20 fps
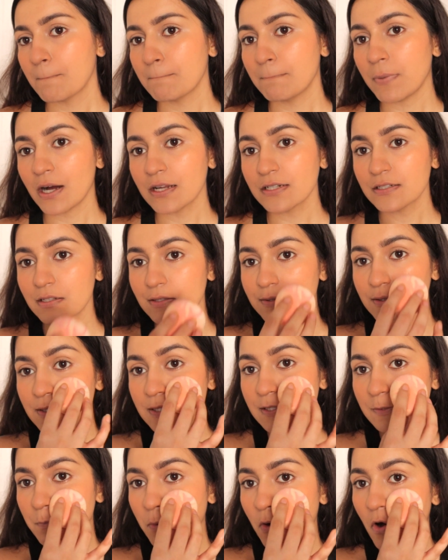but
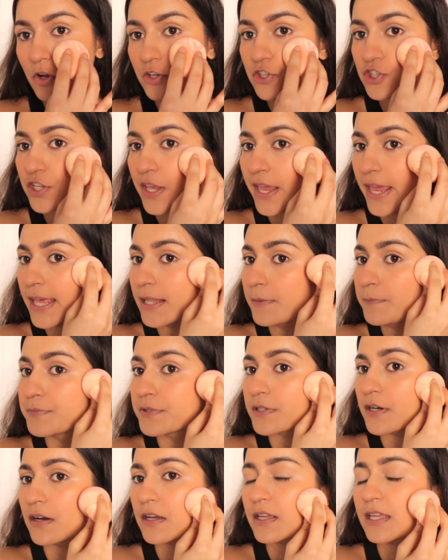the sponge
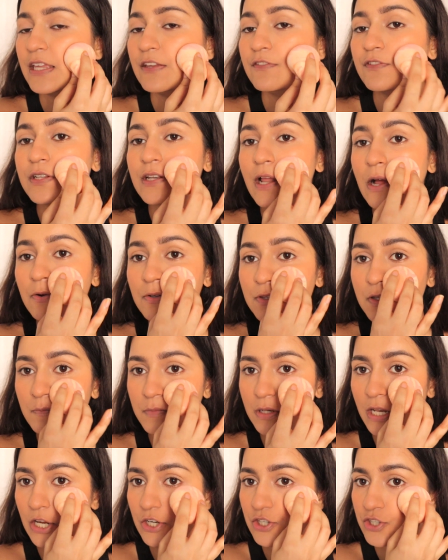helped even out the
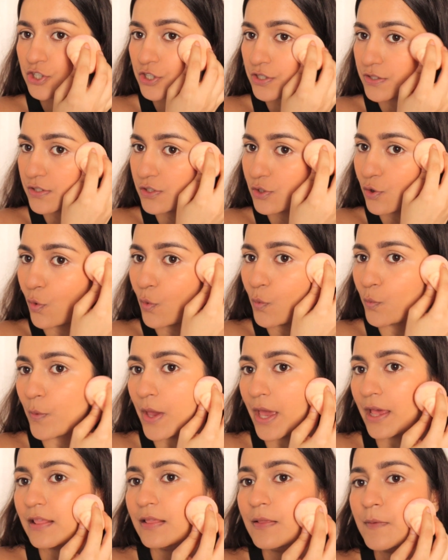blush so
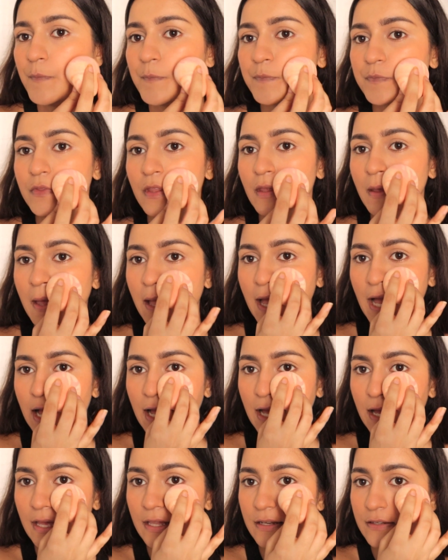well.
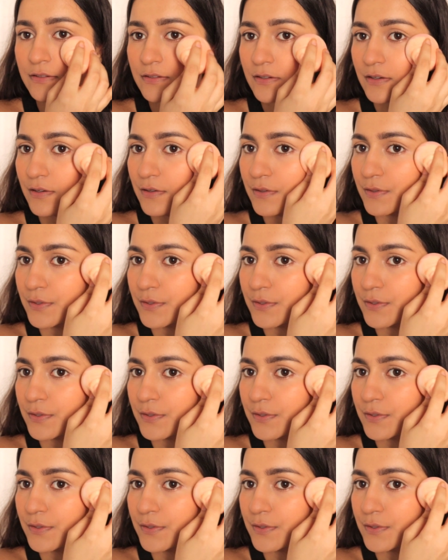And